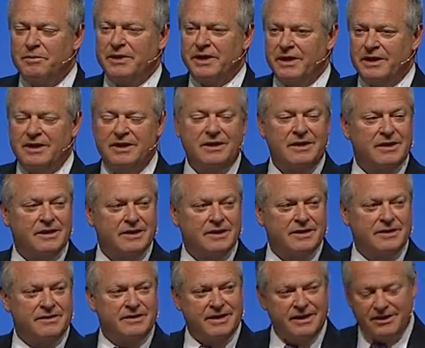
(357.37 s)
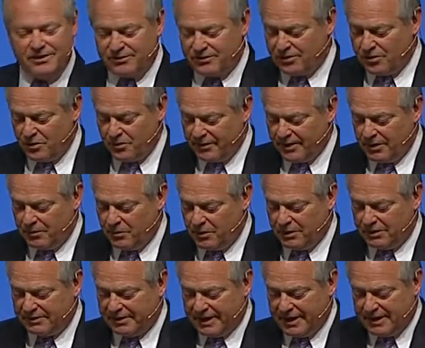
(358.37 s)
be the issue that
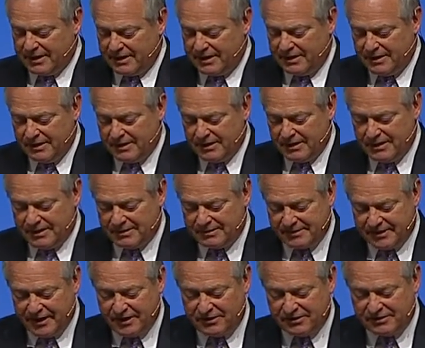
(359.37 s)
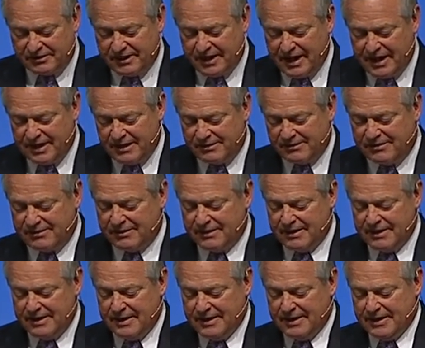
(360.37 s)
will take center stage.
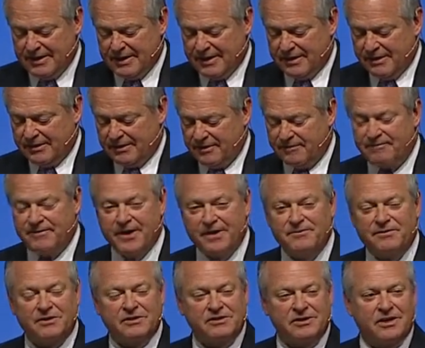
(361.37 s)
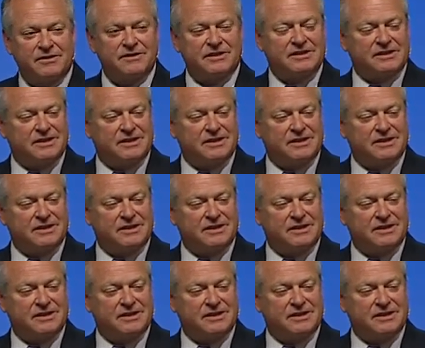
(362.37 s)
The fee-for-service